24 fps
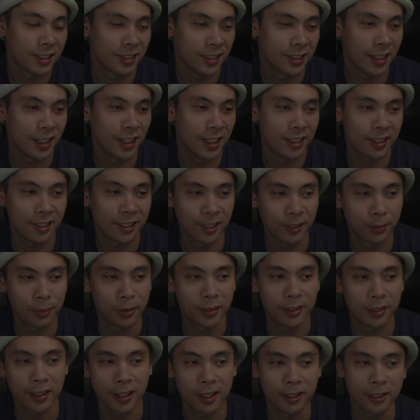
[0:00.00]
So yeah, it could
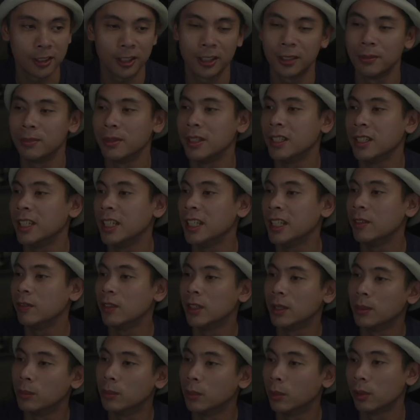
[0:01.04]
potentially be
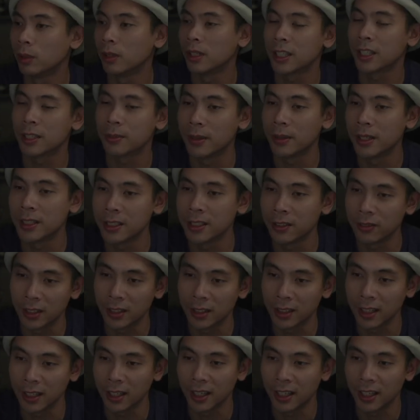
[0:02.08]
even more expensive
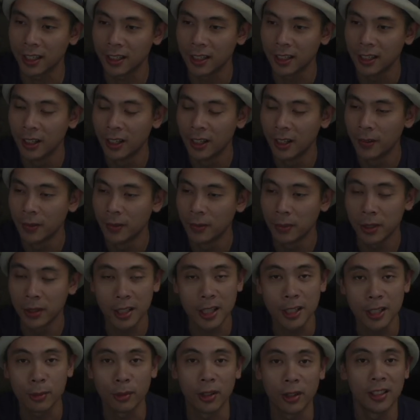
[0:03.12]
than that. But
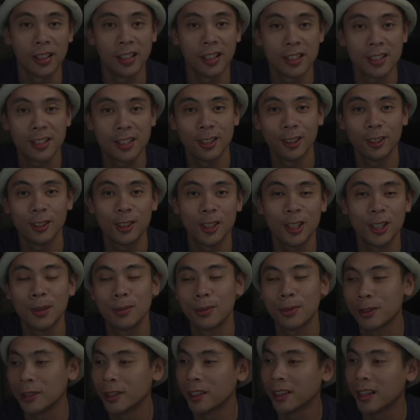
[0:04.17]
guess what? It's still
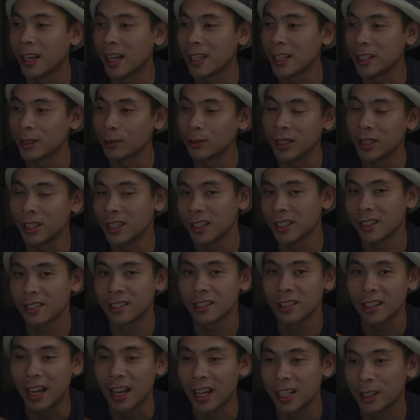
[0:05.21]
cheaper than last week,
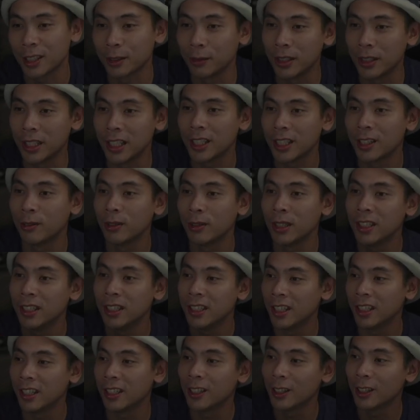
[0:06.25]
because last week we
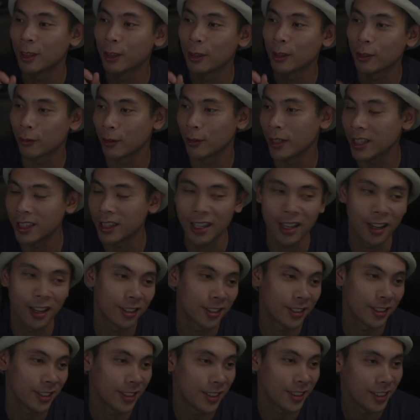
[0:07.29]
hit
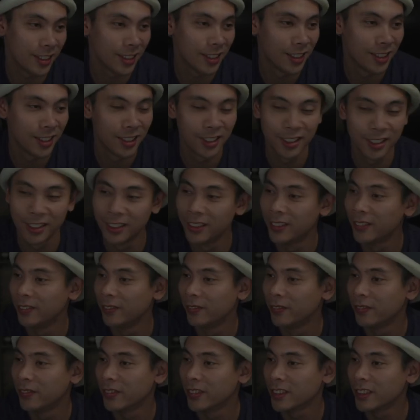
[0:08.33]
3,000.
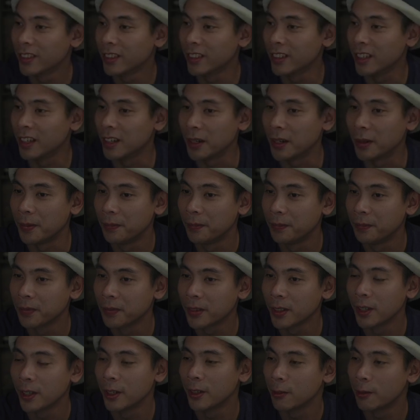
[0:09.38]
So yeah,
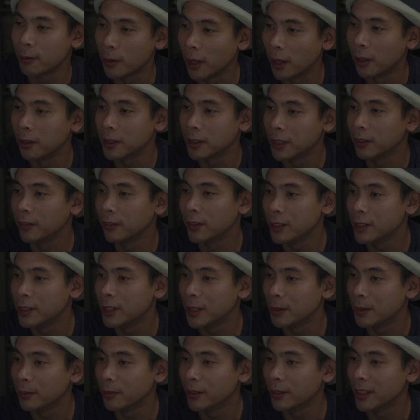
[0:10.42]
relatively
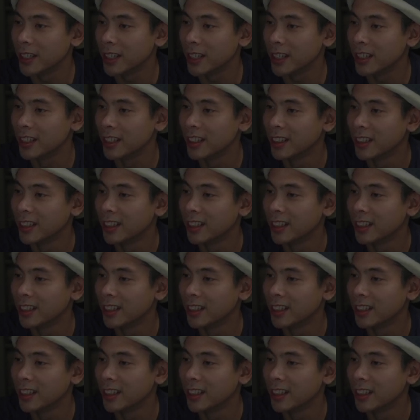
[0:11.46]
cheap week.